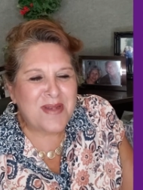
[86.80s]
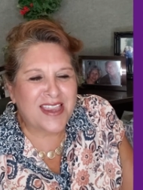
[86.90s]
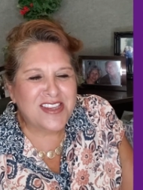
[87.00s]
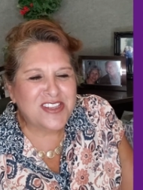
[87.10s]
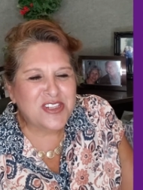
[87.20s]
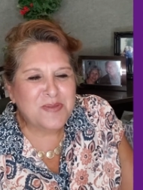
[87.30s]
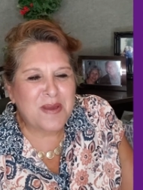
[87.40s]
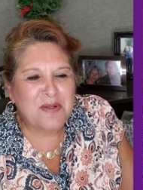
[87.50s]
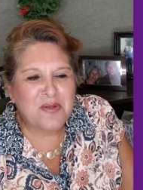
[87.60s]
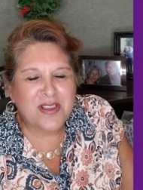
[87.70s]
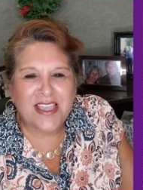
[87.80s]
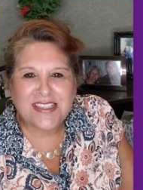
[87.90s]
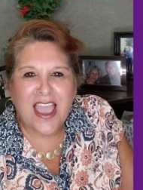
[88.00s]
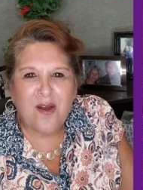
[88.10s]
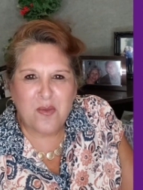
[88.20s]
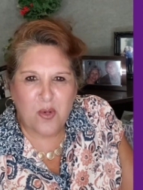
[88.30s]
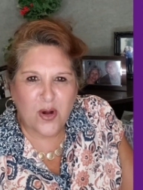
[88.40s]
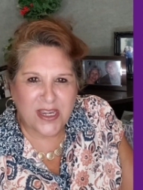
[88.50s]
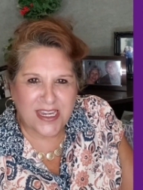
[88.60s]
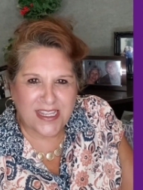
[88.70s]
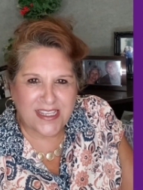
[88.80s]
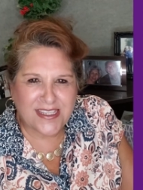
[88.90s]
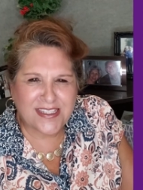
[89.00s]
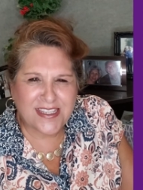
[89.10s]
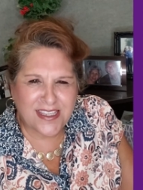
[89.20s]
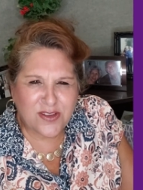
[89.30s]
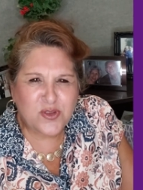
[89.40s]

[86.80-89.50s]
um, it just made me realize how important it is to